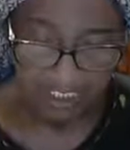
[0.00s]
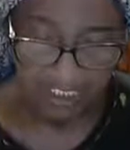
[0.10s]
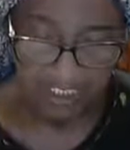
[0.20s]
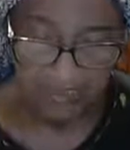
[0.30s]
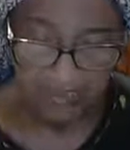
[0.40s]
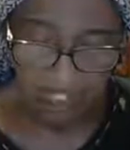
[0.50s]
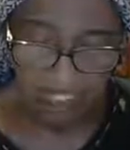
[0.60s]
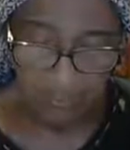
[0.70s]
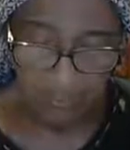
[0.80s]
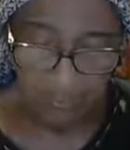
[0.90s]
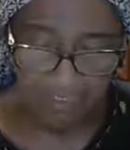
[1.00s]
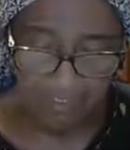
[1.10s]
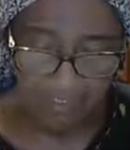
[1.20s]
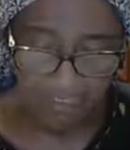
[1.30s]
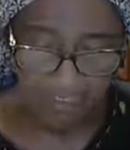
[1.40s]
And
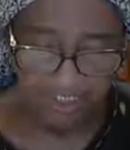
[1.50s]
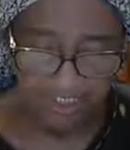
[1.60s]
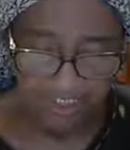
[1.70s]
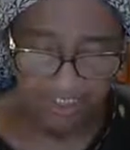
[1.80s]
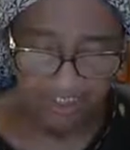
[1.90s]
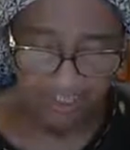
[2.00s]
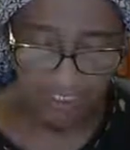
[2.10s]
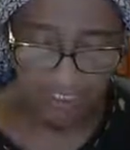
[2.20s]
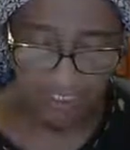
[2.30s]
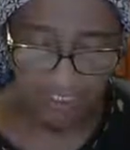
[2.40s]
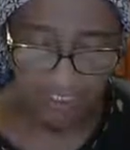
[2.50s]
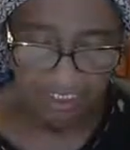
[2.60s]
wheresoever he shall go in,